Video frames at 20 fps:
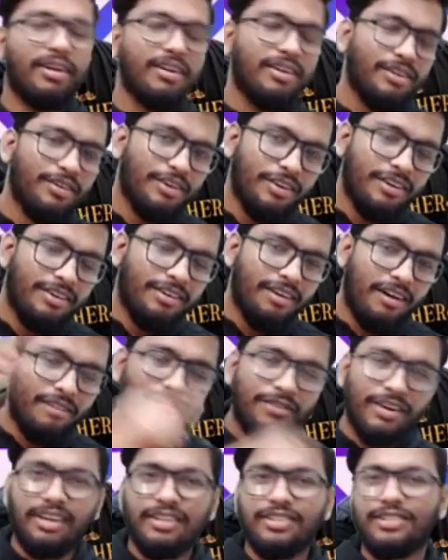button. Do not
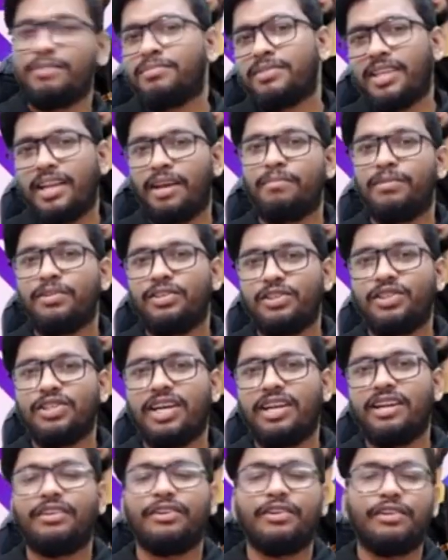forget to subscribe to the
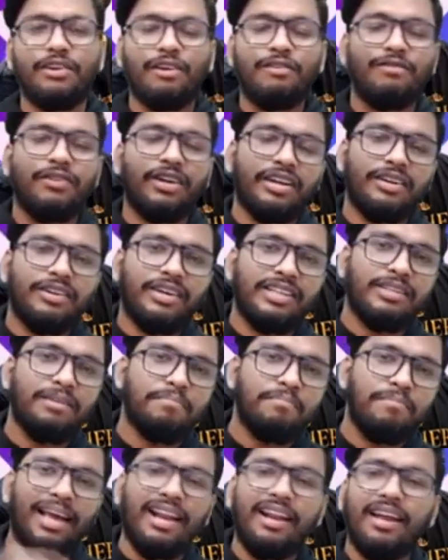channel. Do not forget to hit the
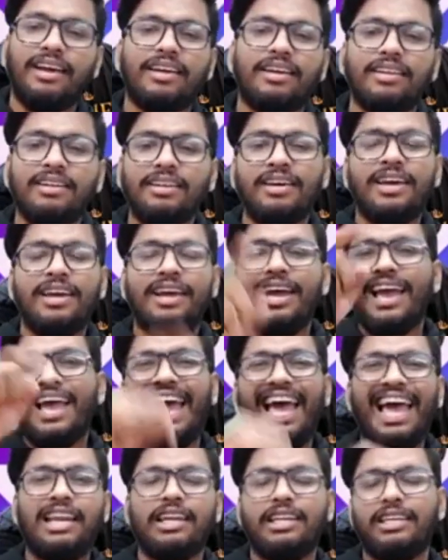bell icon.
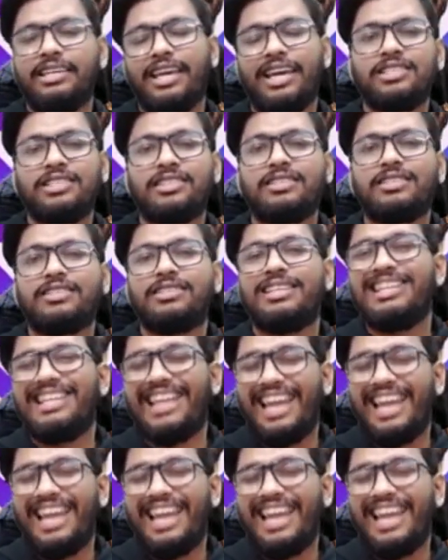And yes, the